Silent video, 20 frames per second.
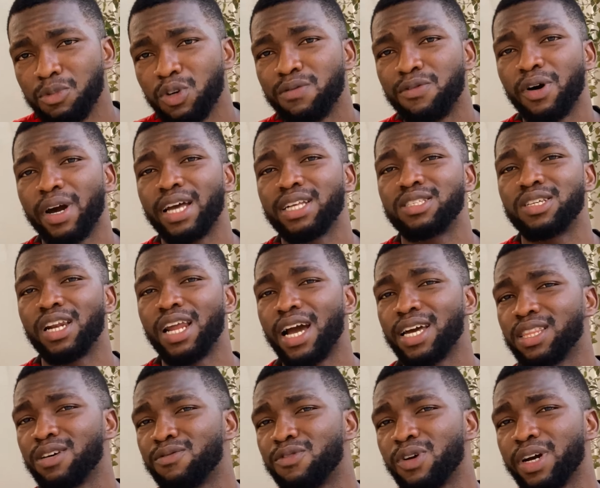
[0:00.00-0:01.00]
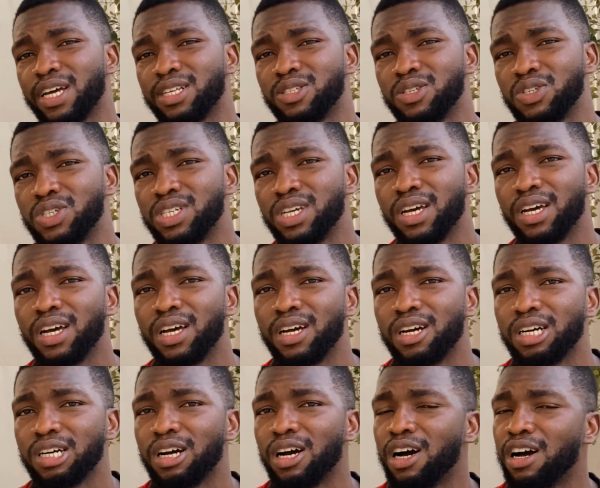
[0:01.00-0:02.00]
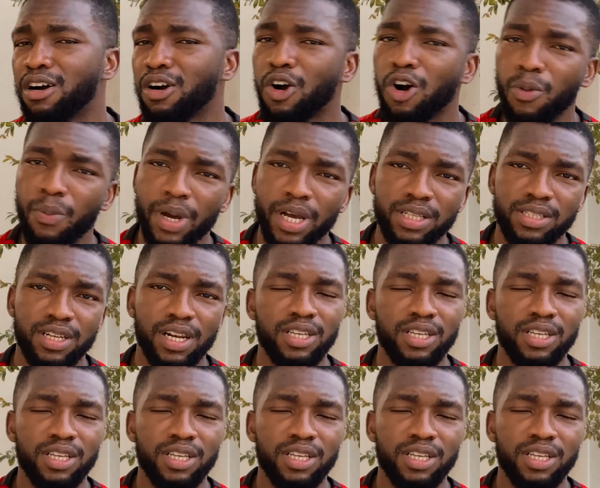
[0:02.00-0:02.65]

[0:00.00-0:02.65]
Don't forget to like, don't forget to share, comment.